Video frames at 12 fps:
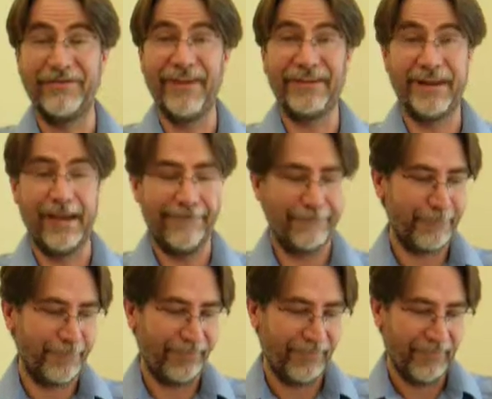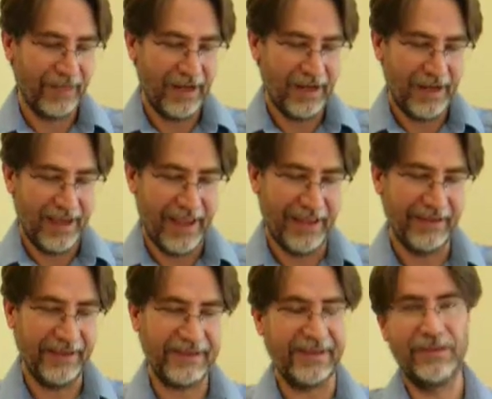Vista. And
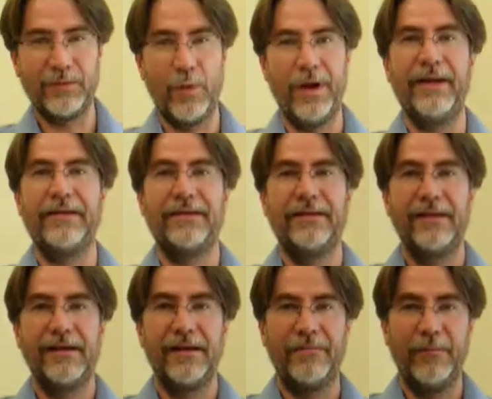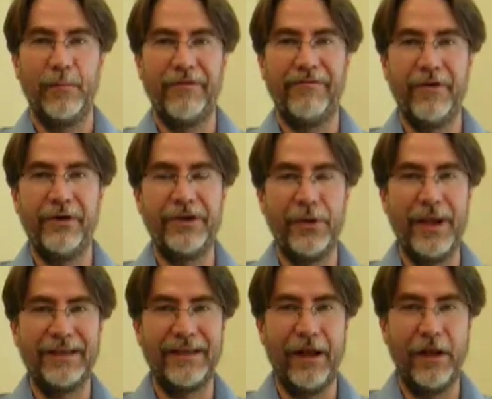this is what's referred to
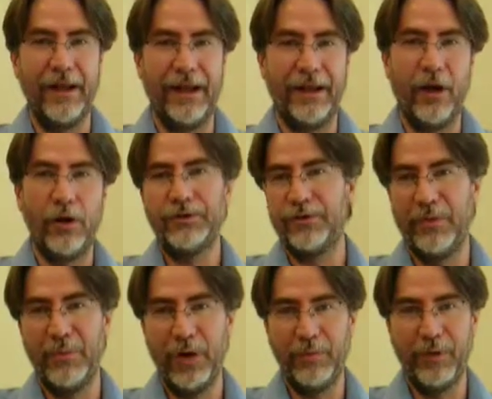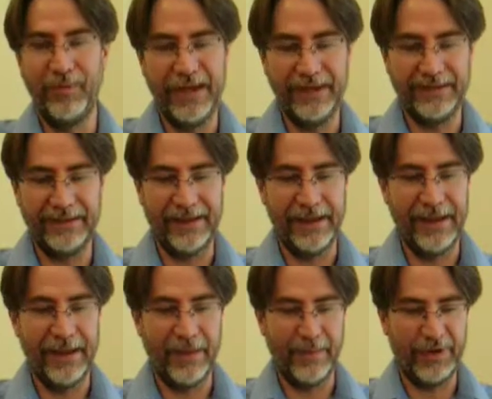as an ultra-mobile PC,
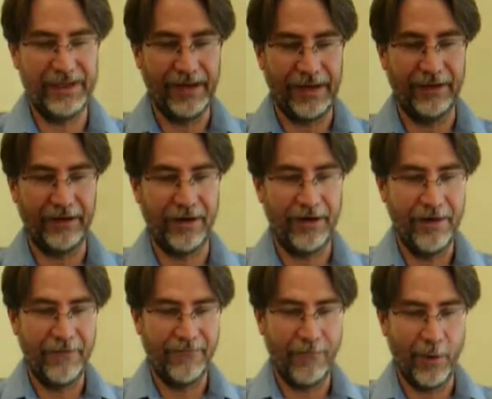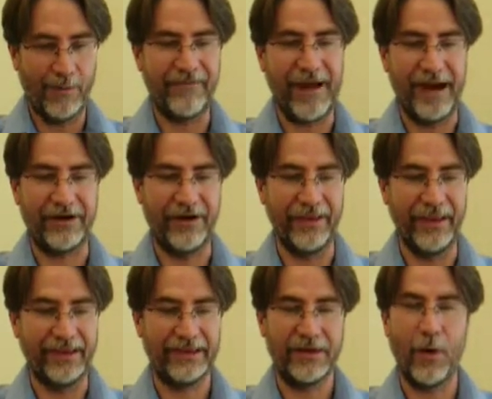a particular form factor
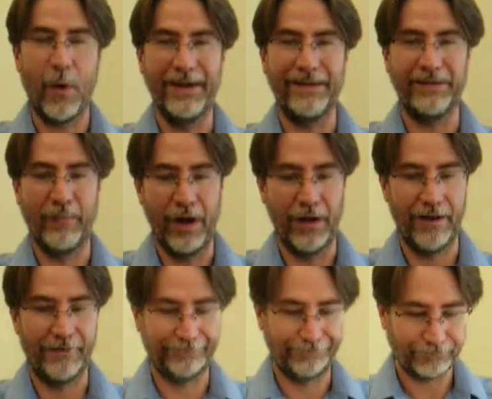that's quite small.